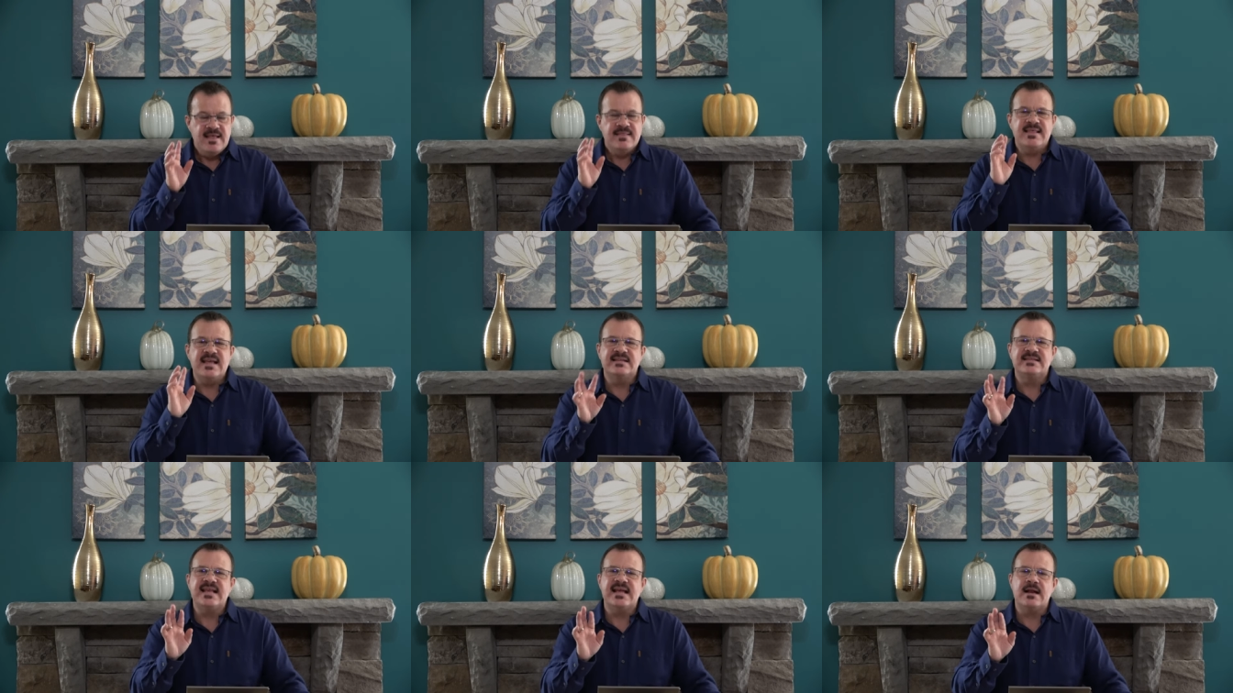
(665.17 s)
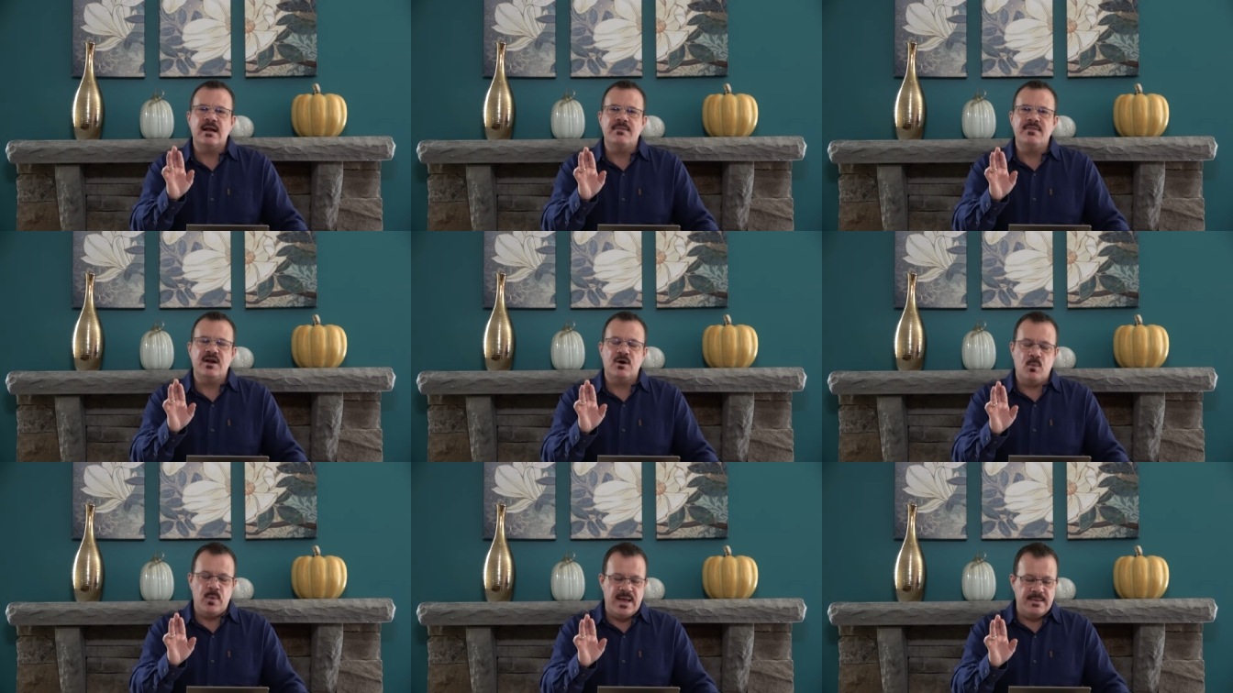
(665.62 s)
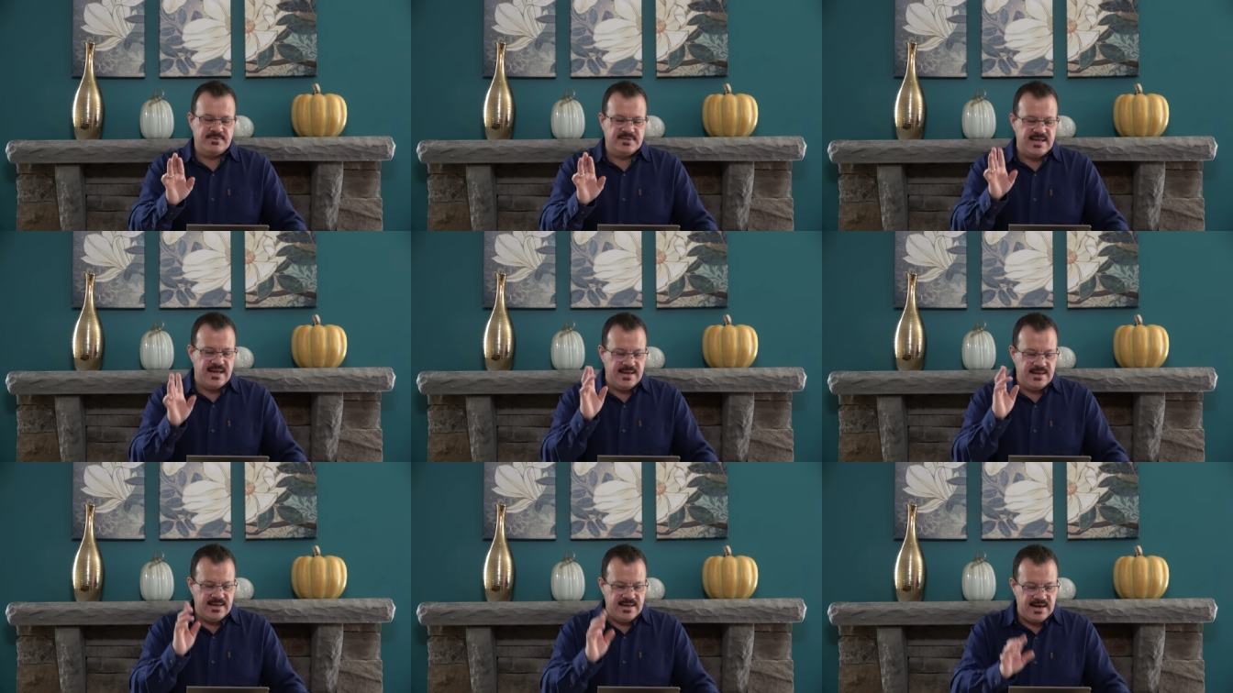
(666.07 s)
They said on their
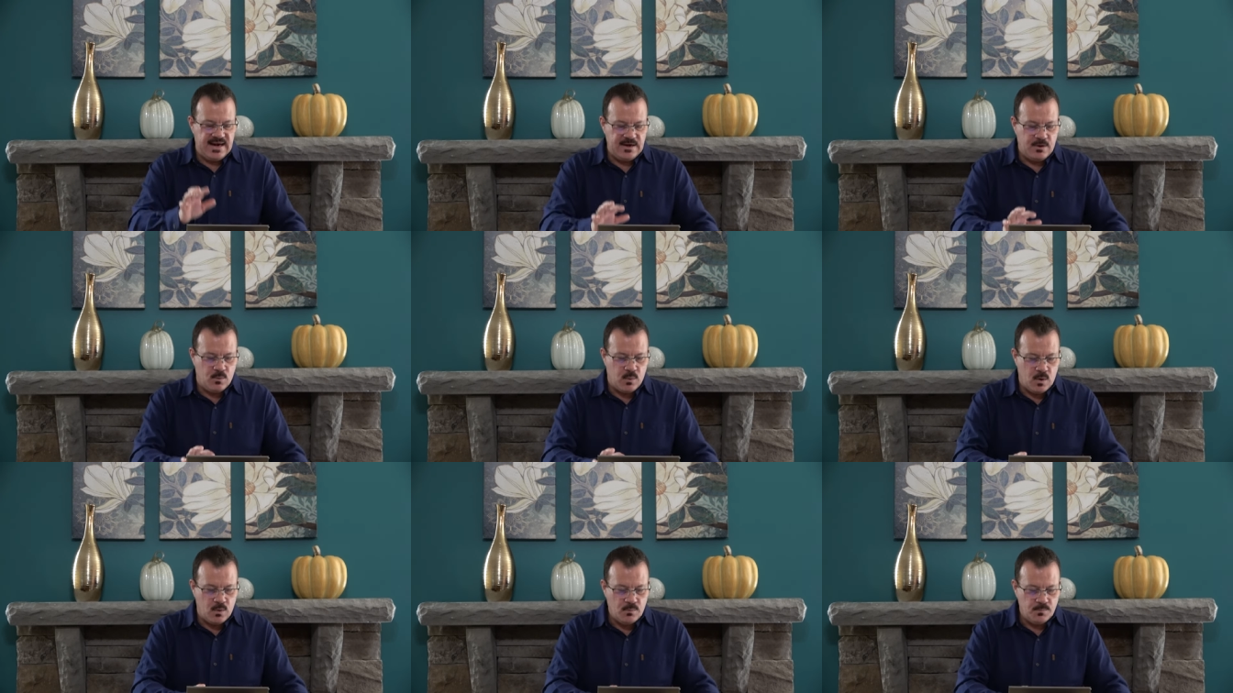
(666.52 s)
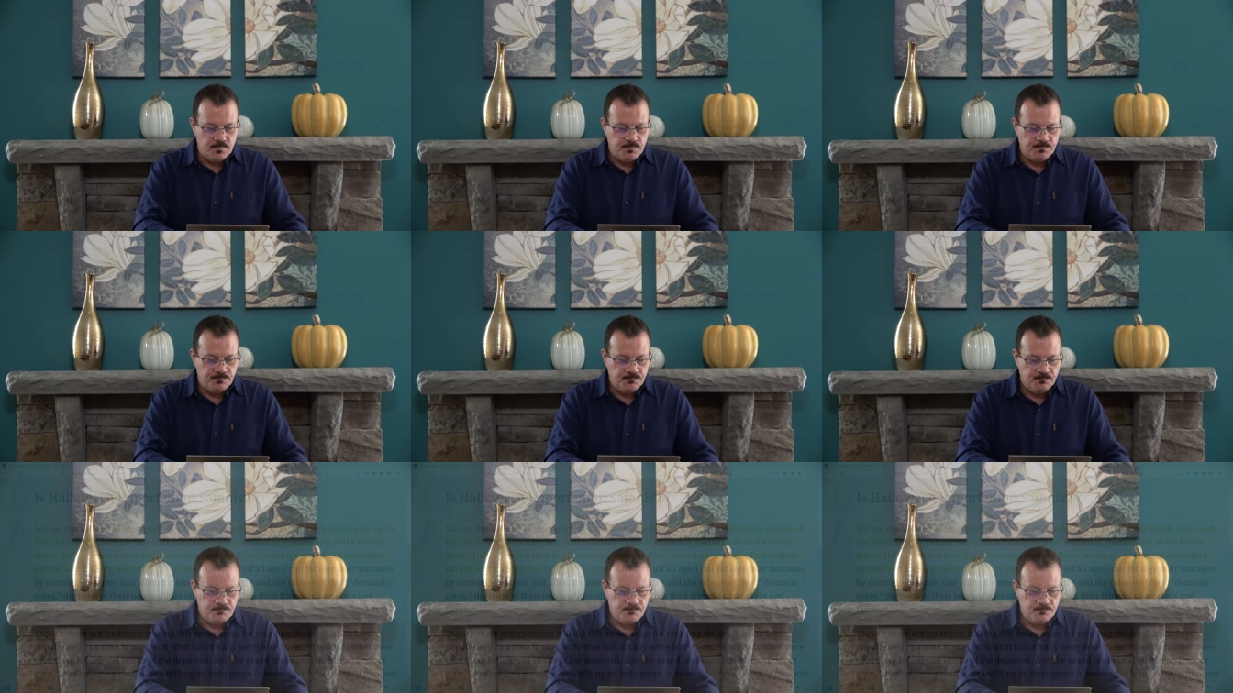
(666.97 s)
website, and I quote,